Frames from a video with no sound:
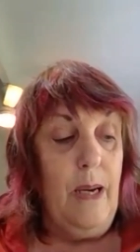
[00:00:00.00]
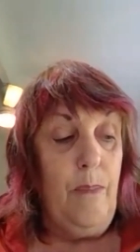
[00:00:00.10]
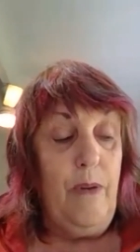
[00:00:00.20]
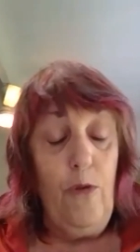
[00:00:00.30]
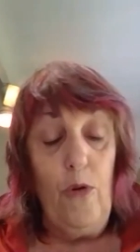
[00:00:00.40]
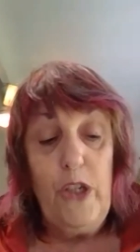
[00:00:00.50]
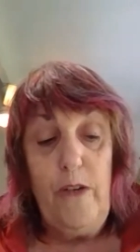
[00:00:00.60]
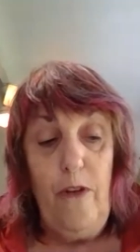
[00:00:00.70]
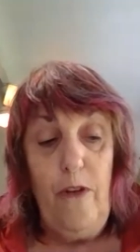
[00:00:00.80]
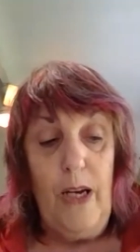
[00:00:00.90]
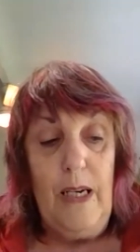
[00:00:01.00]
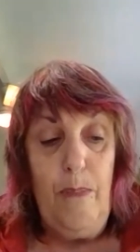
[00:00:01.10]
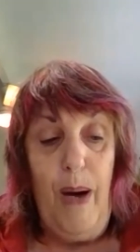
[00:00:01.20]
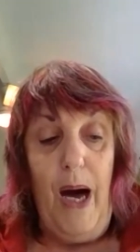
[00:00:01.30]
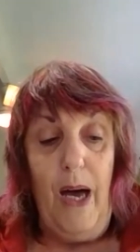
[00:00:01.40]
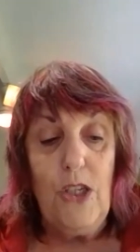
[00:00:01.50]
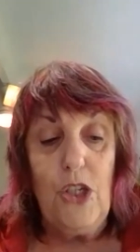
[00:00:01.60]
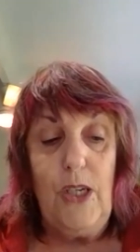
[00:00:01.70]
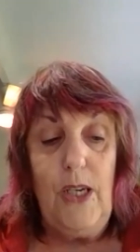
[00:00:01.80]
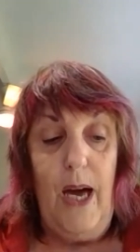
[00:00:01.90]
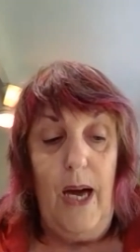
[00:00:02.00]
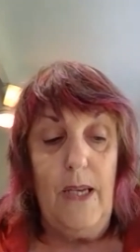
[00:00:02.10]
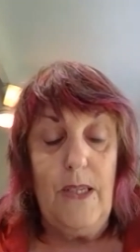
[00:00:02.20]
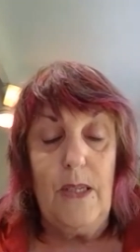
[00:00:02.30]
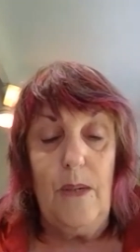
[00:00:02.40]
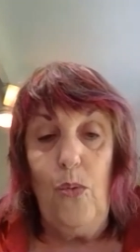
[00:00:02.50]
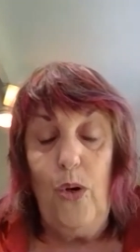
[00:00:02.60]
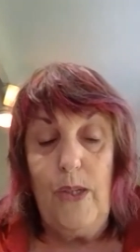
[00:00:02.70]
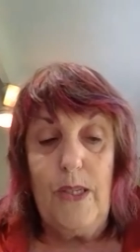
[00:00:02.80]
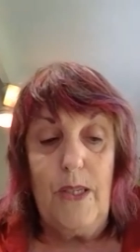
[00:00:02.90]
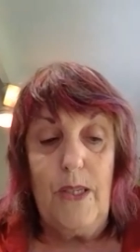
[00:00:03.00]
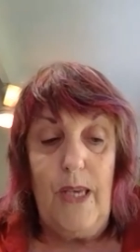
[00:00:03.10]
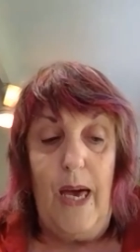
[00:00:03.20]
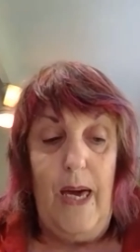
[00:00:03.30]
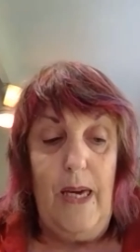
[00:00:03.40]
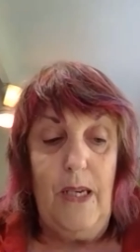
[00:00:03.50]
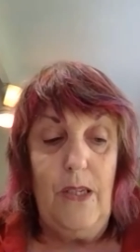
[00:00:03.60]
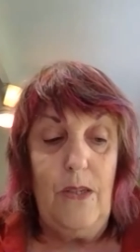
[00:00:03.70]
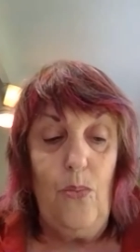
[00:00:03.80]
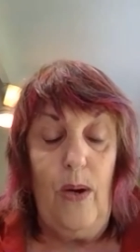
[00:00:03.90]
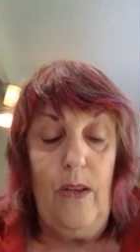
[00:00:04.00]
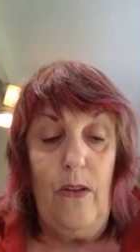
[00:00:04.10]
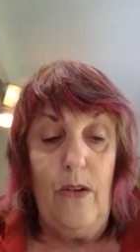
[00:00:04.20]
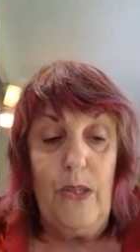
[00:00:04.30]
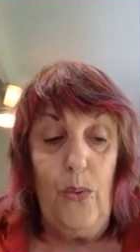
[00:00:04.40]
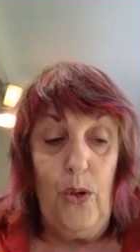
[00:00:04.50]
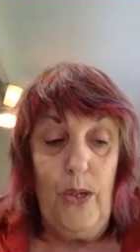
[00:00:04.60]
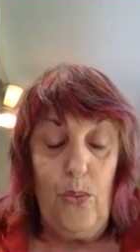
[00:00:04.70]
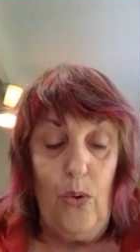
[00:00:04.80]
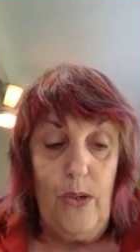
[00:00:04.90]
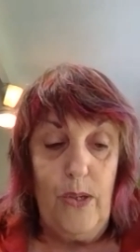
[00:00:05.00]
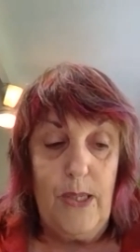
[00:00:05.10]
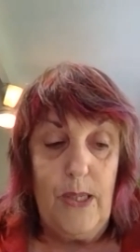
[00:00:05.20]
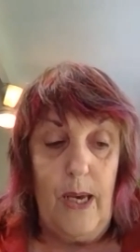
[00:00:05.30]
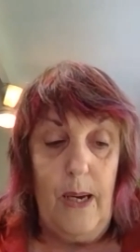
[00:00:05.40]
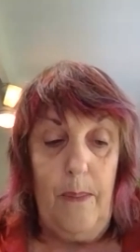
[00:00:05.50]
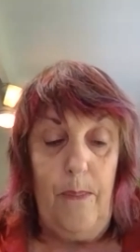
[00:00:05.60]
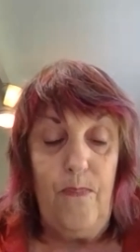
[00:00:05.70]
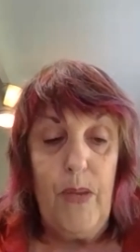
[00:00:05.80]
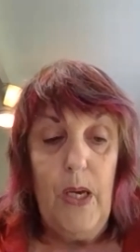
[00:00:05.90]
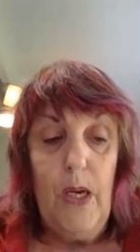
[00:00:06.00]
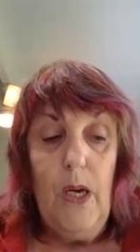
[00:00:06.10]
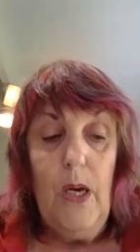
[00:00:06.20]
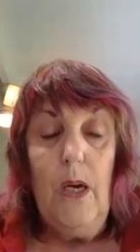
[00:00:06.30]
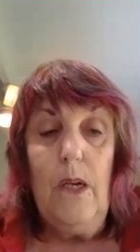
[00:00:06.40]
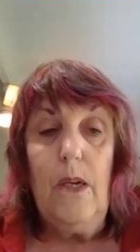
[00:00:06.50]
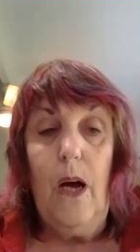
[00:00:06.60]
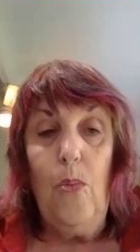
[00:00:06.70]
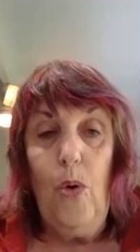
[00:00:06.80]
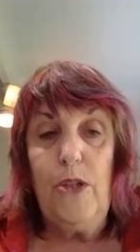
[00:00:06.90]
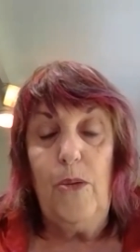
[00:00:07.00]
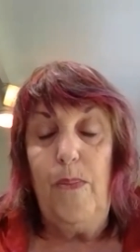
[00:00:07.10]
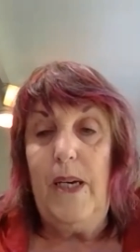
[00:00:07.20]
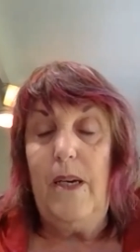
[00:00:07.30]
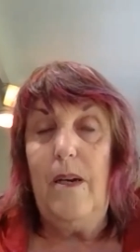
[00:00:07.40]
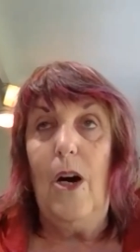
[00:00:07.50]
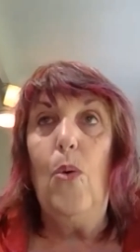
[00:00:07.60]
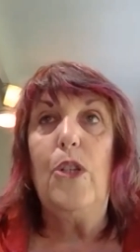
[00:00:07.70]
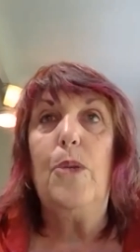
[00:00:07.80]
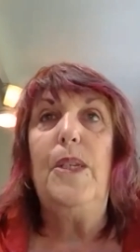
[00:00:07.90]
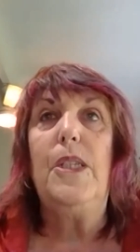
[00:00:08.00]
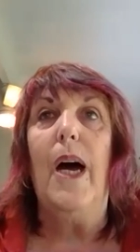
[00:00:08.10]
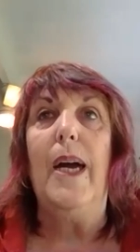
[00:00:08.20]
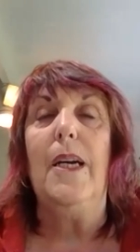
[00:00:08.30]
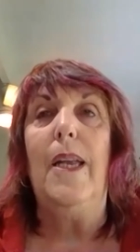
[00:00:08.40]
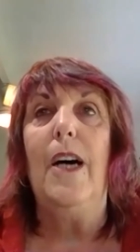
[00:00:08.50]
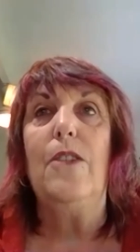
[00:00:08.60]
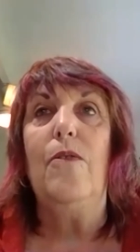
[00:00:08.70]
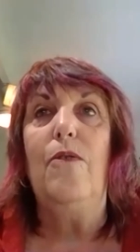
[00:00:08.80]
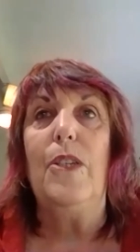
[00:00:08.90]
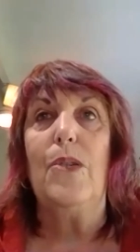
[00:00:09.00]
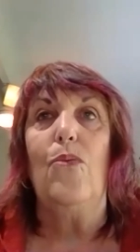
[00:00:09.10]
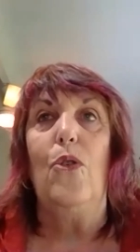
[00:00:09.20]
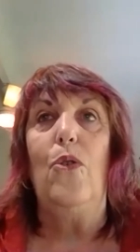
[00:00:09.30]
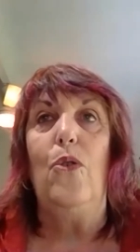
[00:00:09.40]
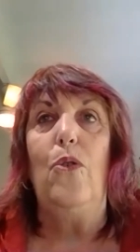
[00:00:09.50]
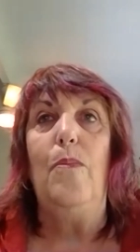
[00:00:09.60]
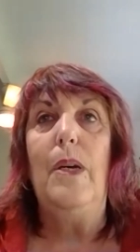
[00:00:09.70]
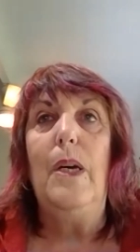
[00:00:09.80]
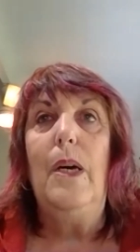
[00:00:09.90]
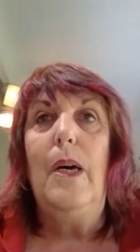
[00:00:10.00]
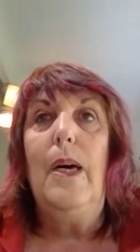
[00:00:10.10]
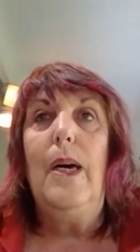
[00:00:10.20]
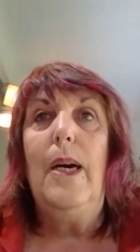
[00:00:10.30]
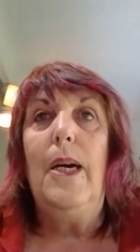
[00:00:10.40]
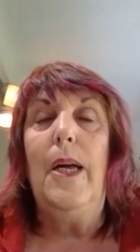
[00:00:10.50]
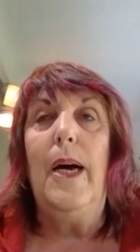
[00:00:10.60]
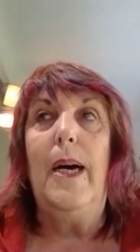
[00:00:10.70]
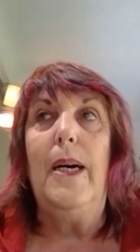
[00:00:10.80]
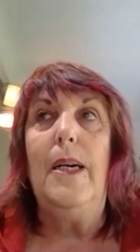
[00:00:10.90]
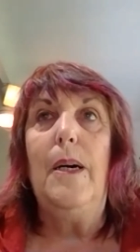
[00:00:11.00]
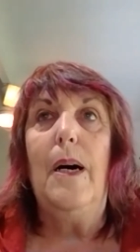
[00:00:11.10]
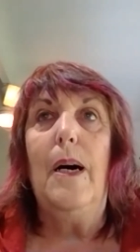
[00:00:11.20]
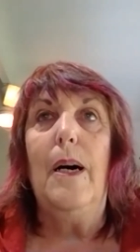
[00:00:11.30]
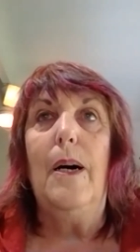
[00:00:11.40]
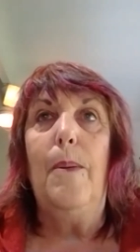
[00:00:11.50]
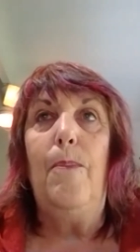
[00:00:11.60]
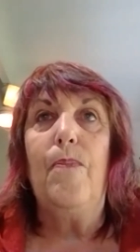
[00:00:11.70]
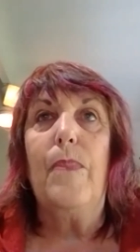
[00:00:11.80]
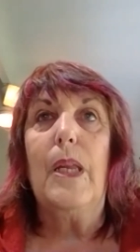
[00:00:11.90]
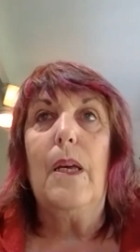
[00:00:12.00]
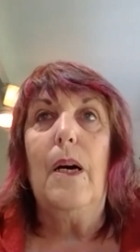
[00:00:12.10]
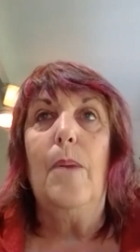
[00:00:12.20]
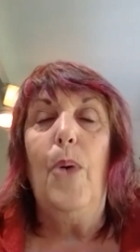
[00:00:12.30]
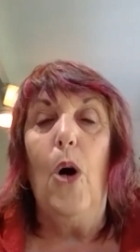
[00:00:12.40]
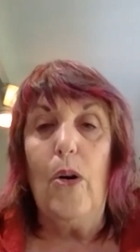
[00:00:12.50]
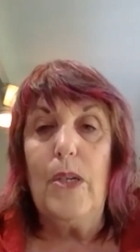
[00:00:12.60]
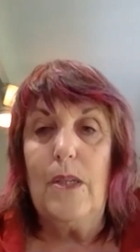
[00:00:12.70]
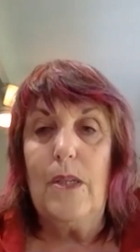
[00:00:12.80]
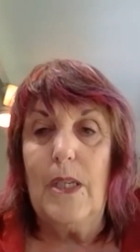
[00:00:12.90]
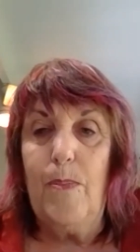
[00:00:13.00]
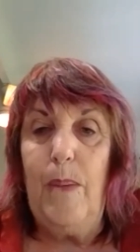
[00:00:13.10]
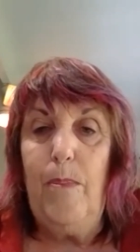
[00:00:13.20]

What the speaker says: before she finally passed, she had some words to say, and one of those words was, "I want to be taken out of this room in a box that's been